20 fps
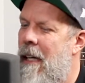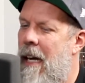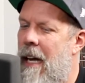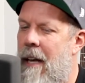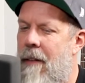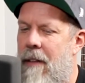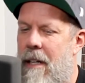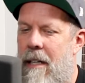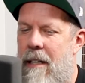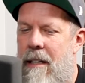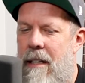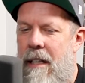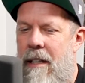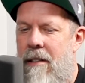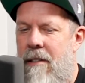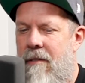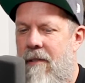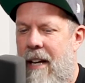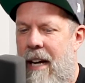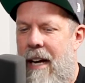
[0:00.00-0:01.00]
And then
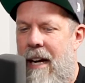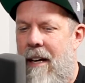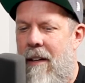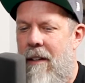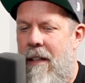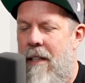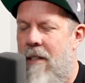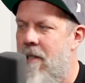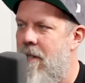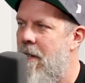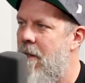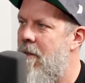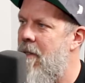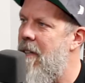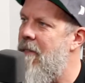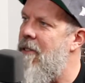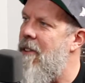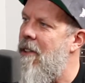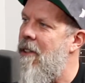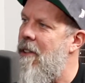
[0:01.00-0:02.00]
another vow is so
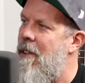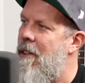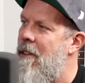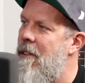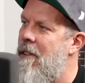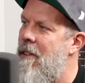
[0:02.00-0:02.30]
difficult.